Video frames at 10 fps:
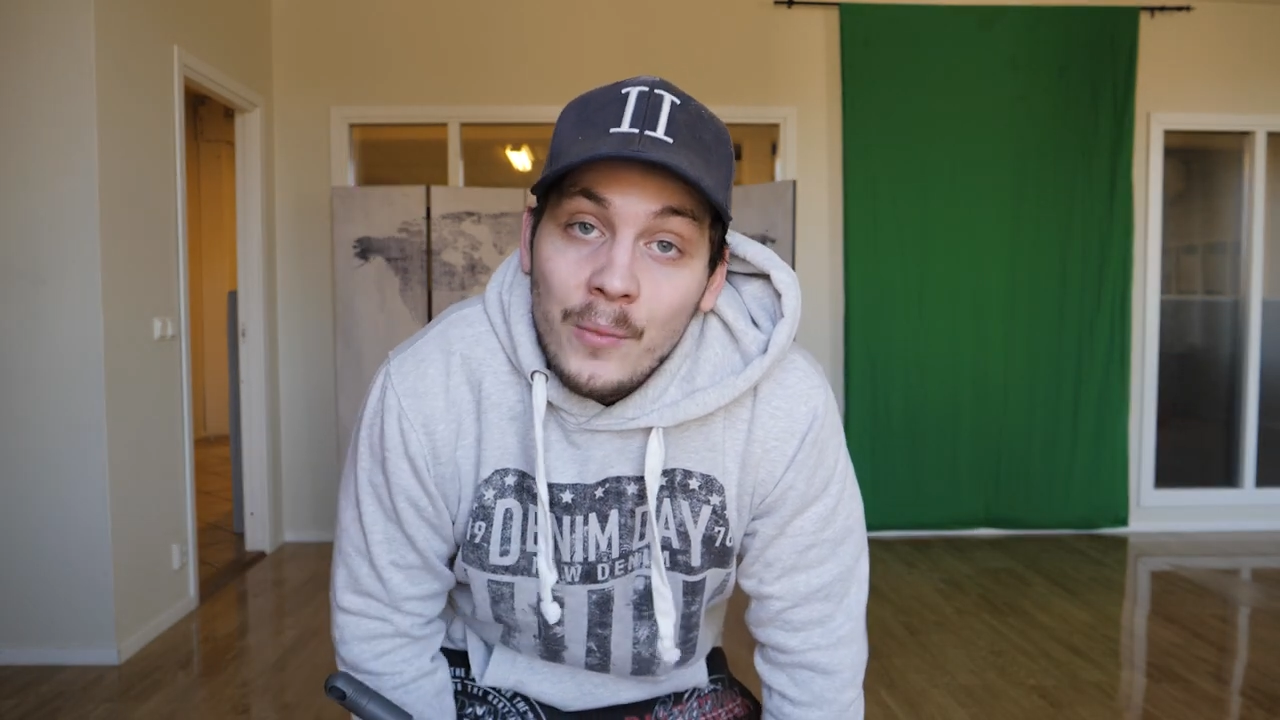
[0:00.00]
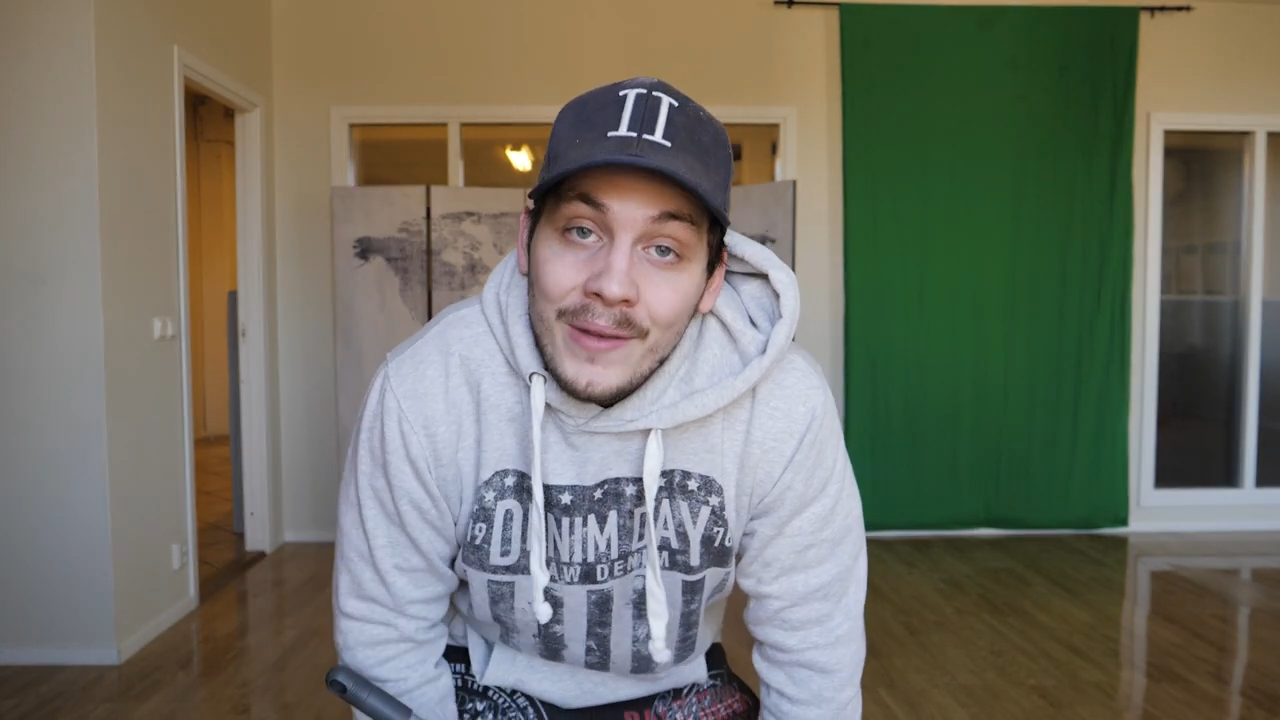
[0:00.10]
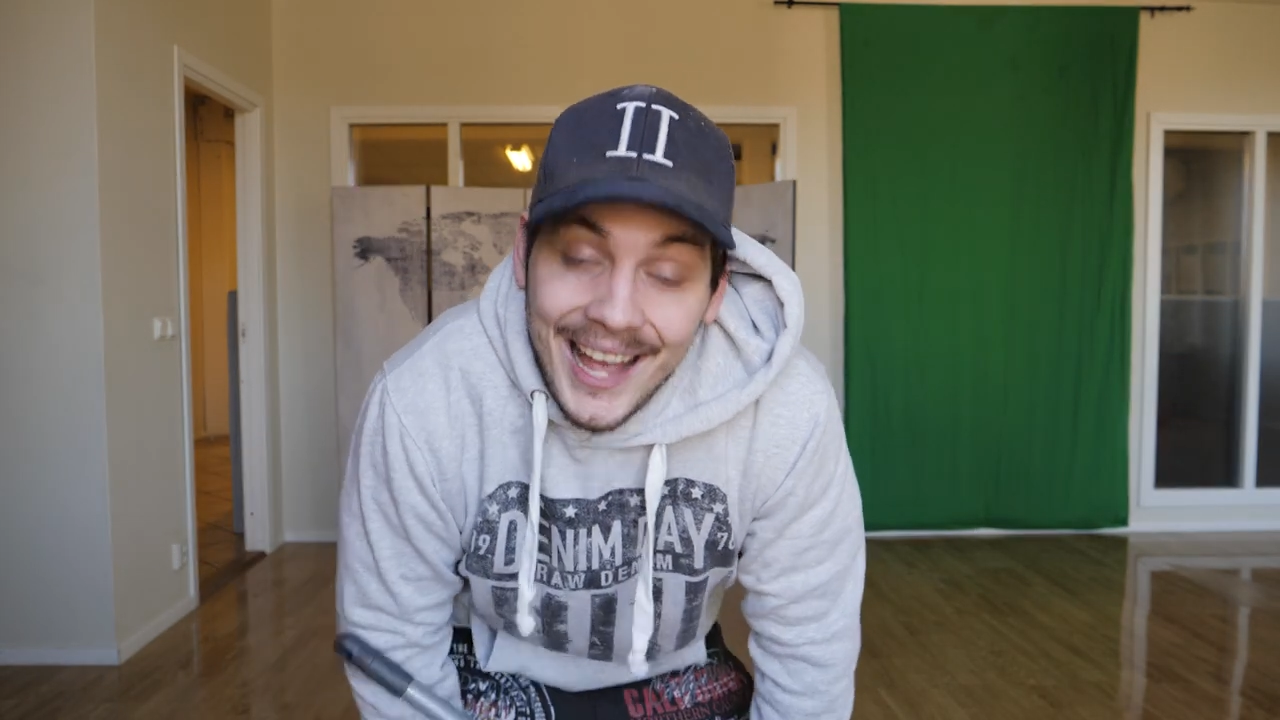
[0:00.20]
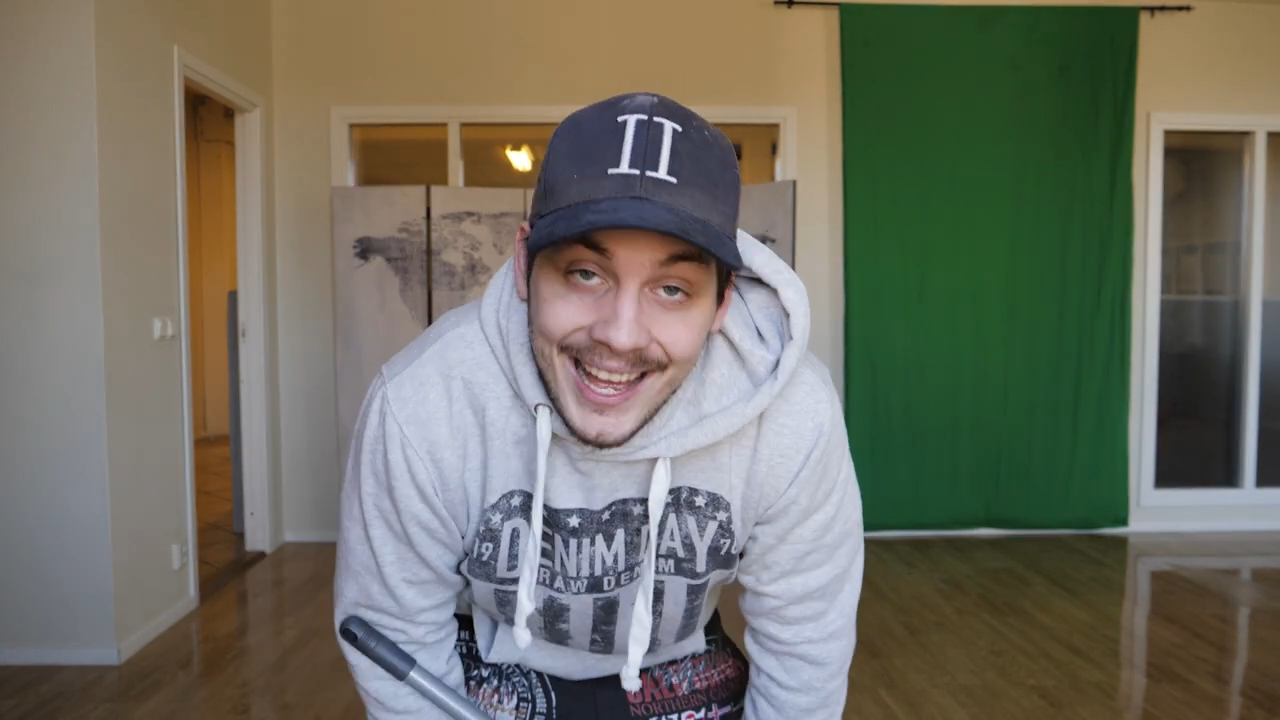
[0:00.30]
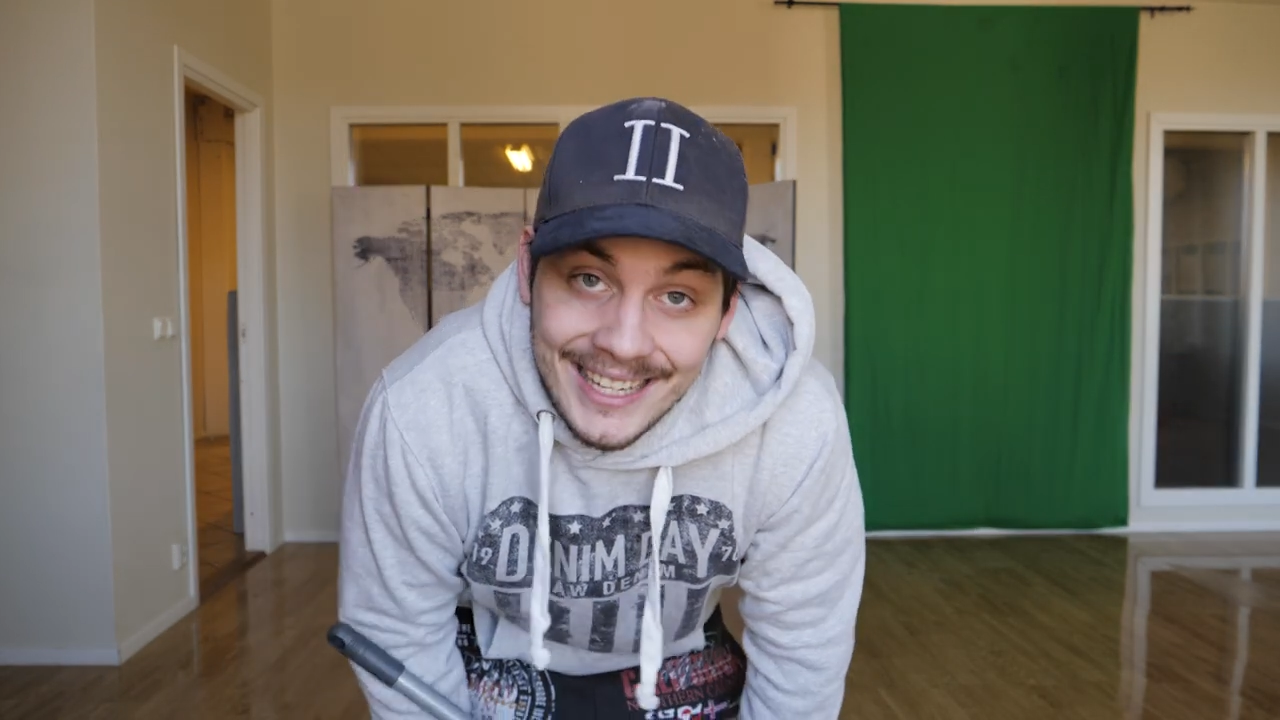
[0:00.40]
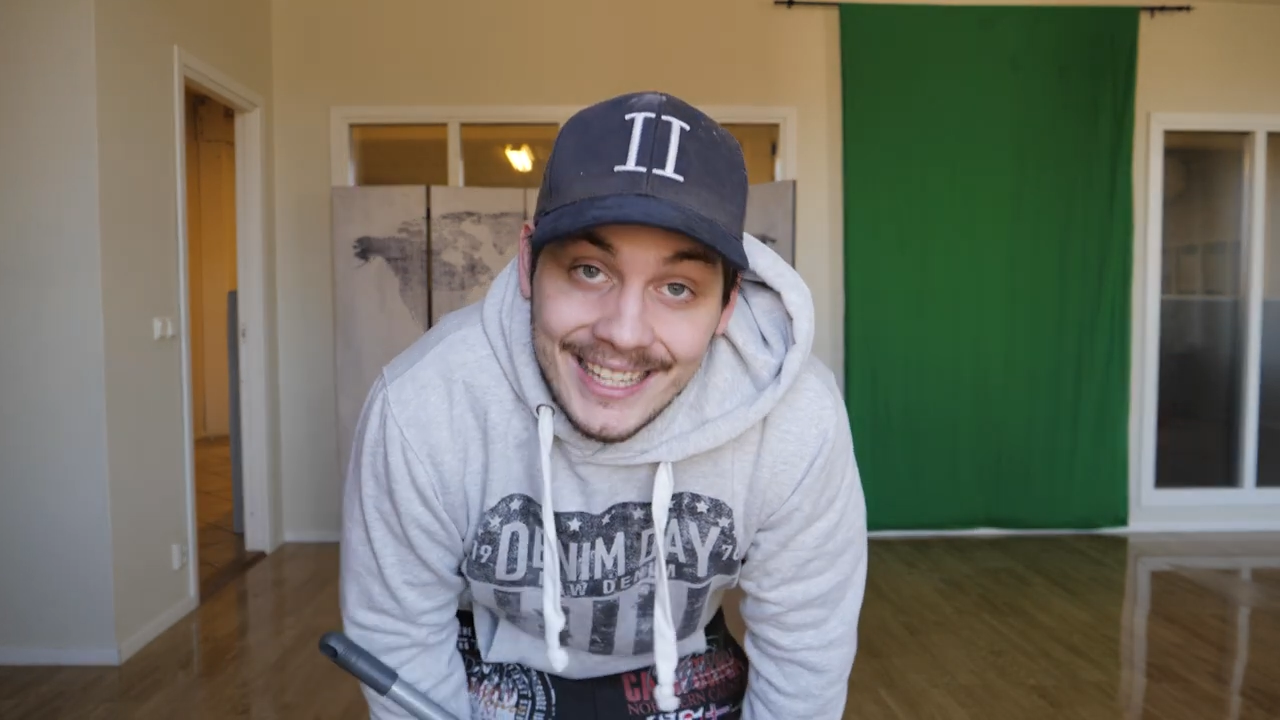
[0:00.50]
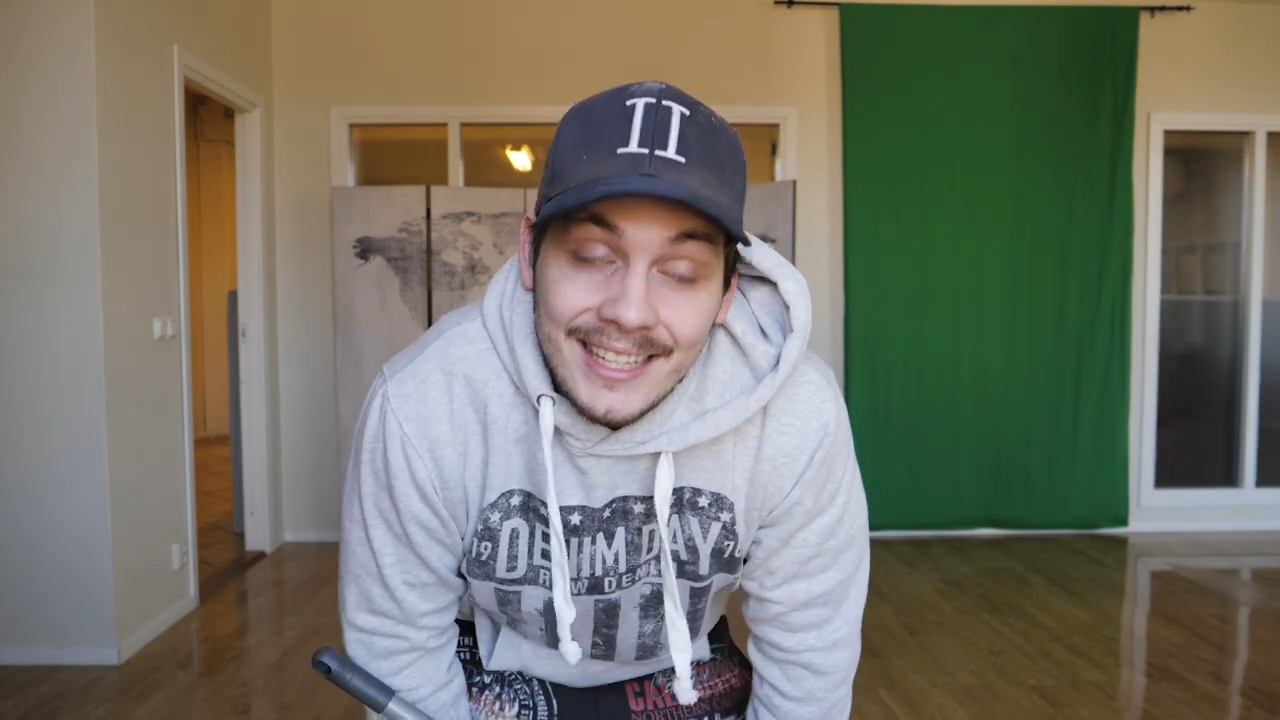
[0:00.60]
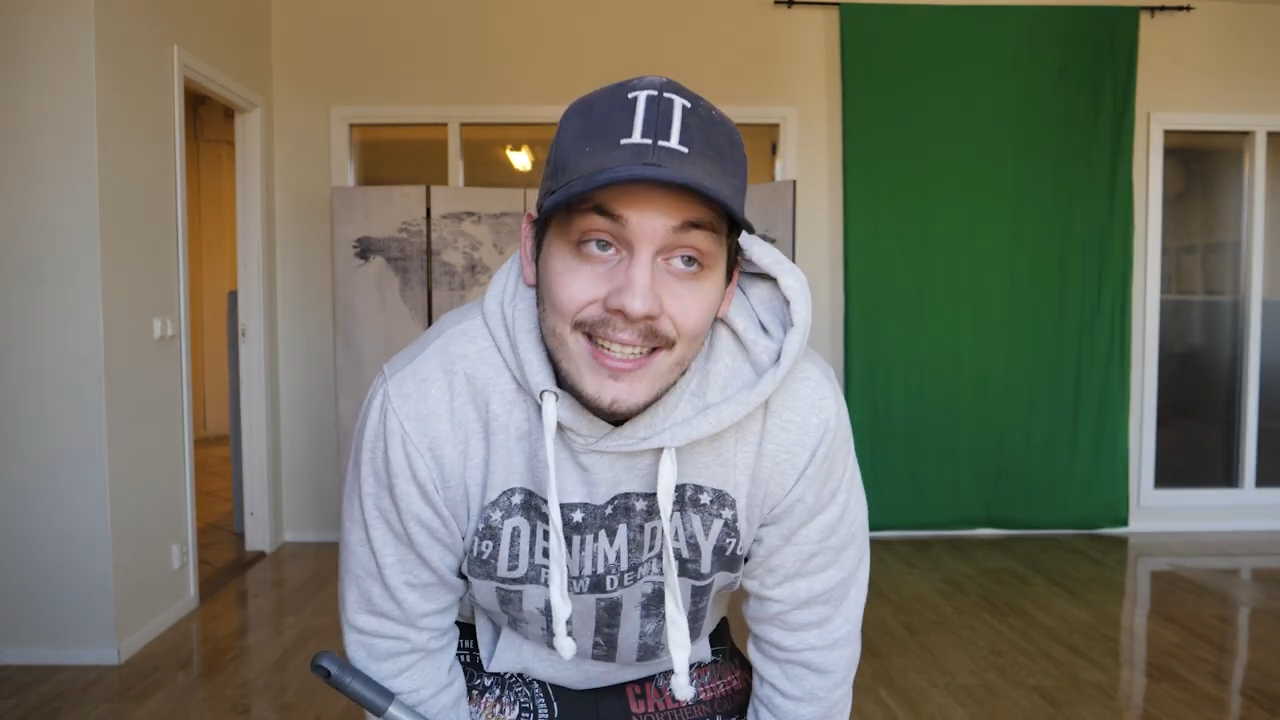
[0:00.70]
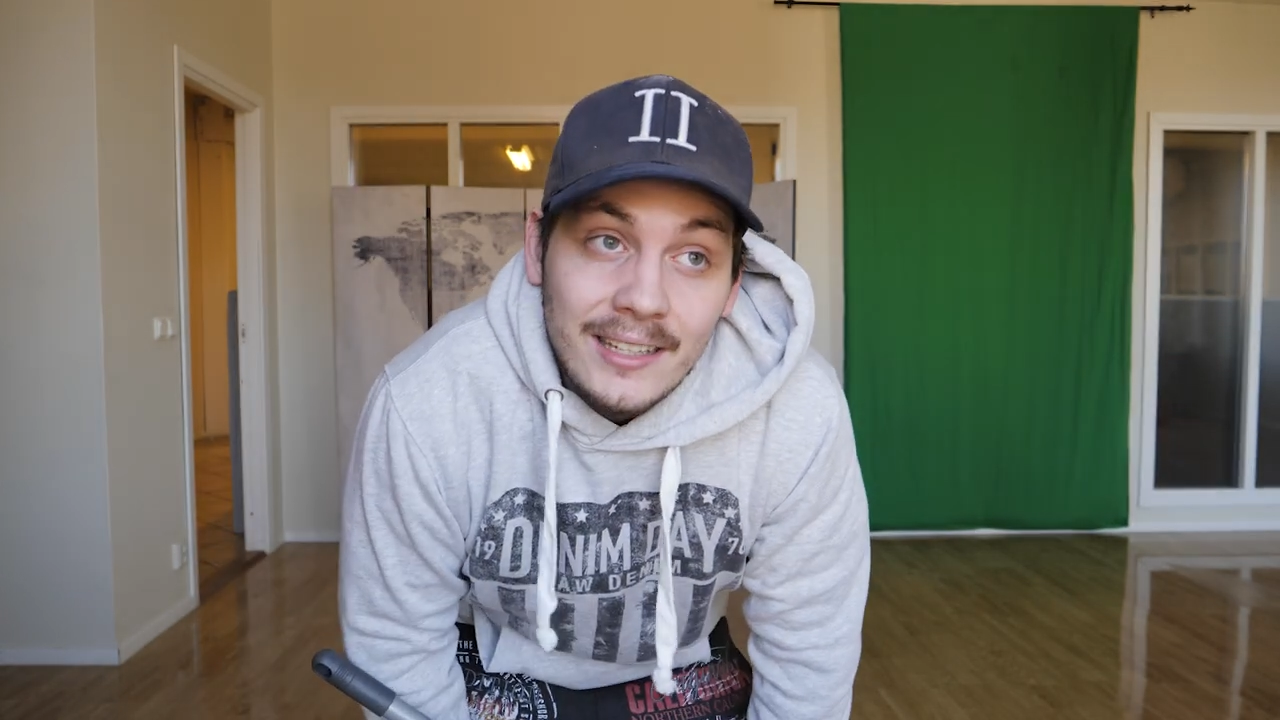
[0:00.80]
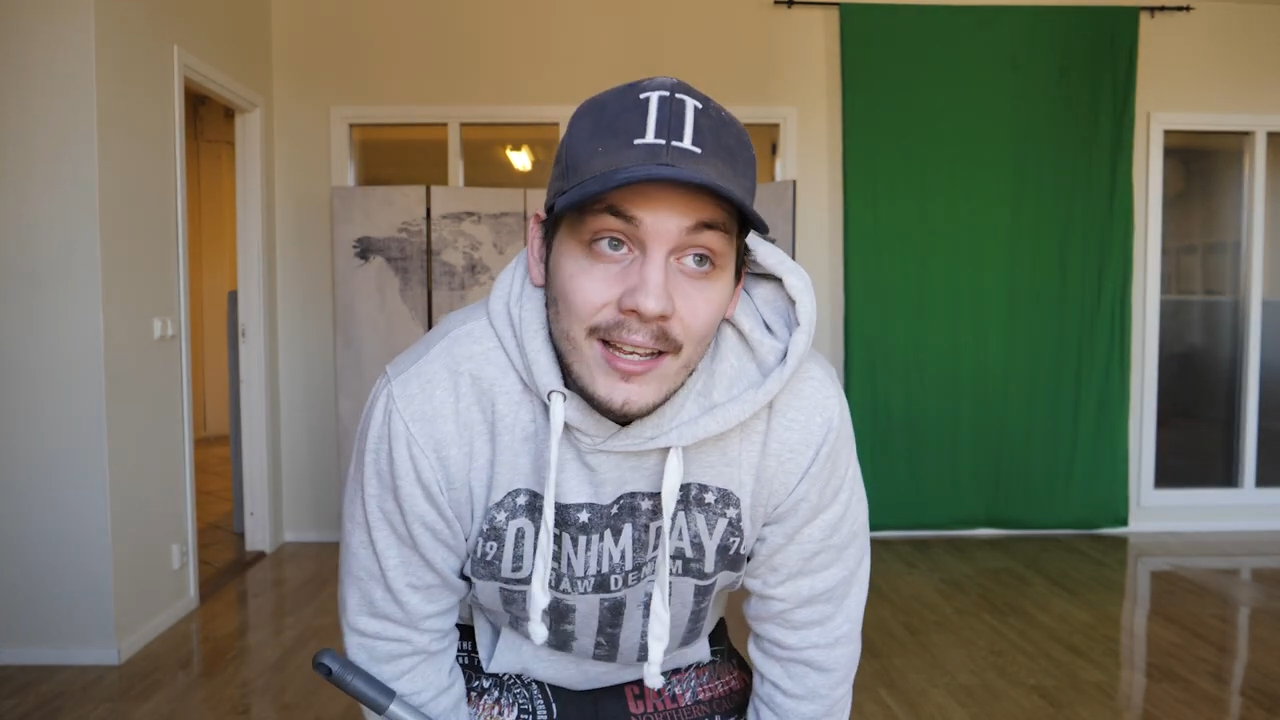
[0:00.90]

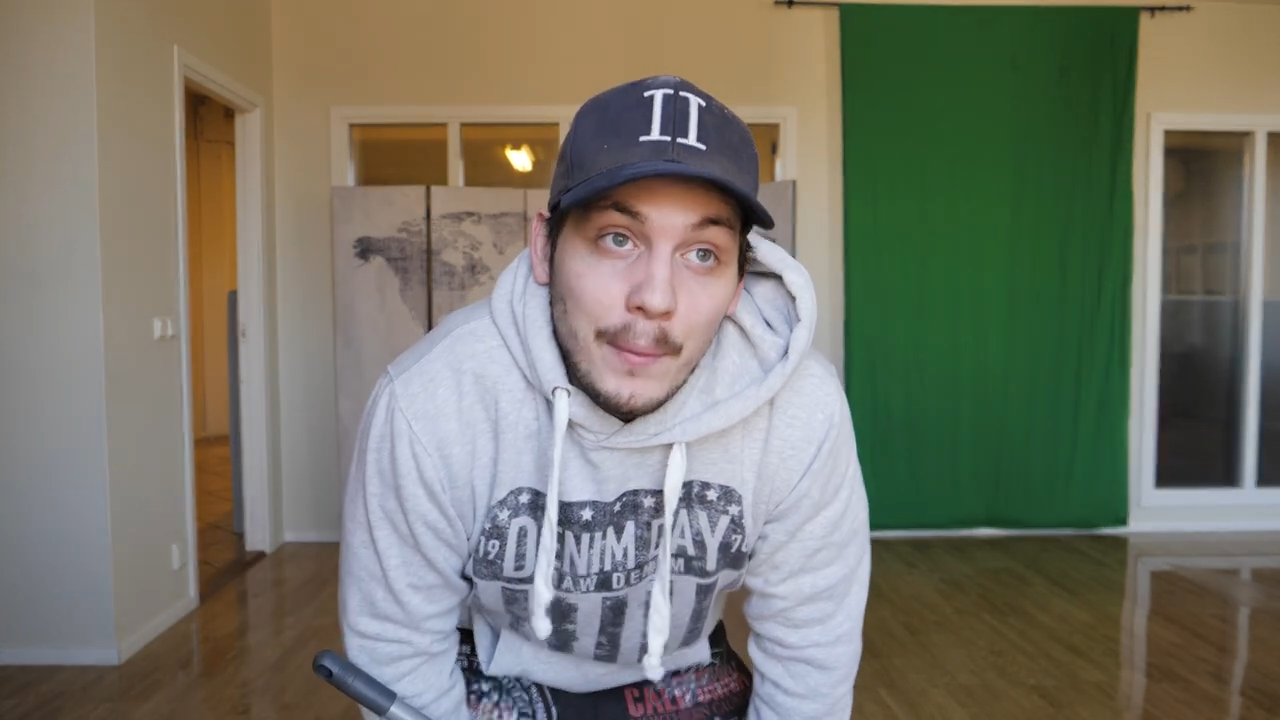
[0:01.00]
many